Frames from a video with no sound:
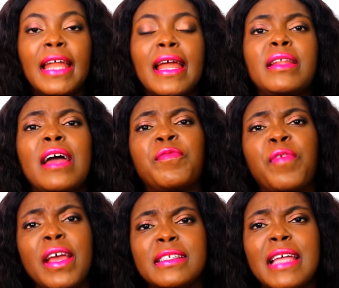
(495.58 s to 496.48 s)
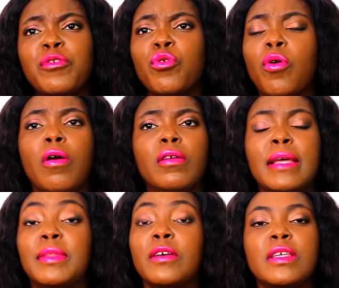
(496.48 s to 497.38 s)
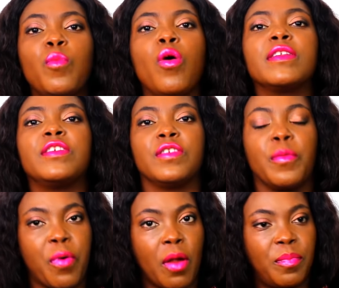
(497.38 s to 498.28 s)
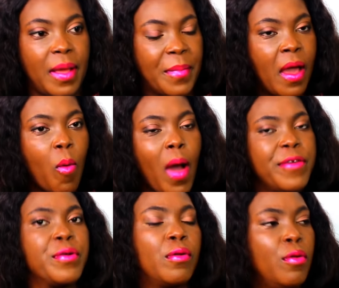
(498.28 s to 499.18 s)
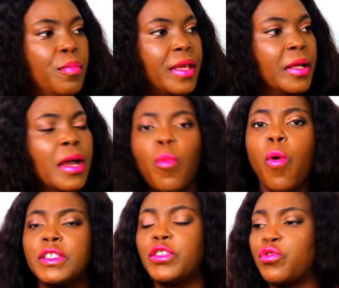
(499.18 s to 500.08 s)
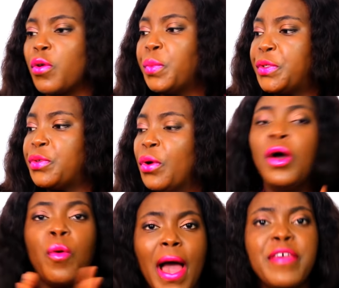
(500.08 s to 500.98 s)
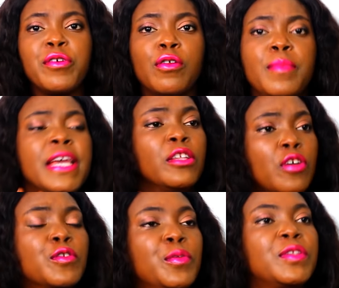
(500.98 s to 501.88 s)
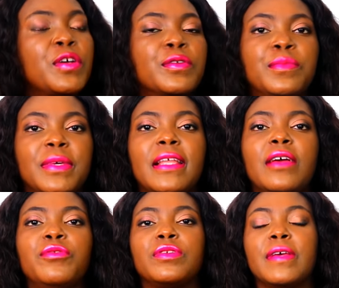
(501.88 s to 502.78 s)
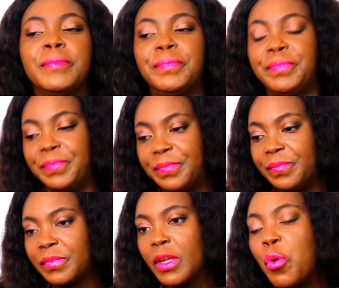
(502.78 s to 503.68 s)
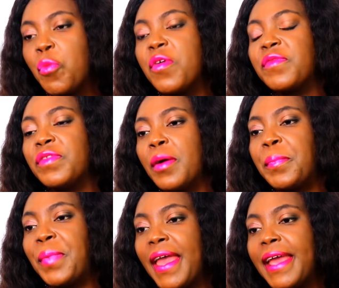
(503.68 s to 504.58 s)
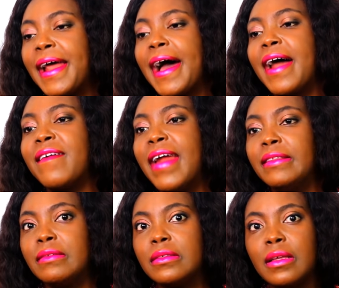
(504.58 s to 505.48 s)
Now, there are friends that you call them, they'll say, what is the problem? Why are you gloomy? What is wrong with you? Why are you gloomy? Talk to me, talk to me. Then you say, we've not paid our rent.